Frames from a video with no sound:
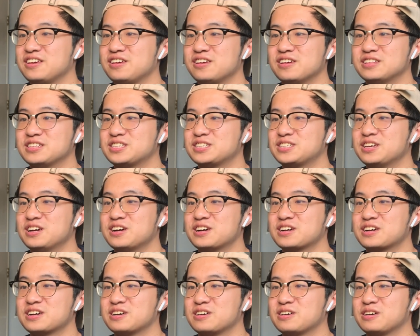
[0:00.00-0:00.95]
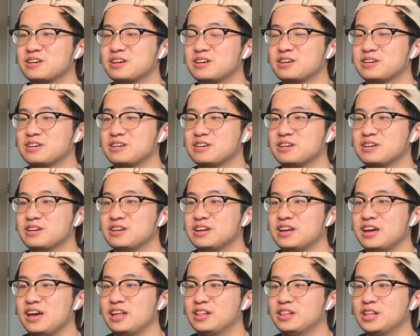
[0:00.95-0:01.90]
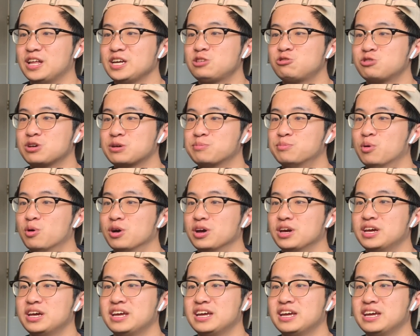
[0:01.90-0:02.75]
And suck. Electric boy.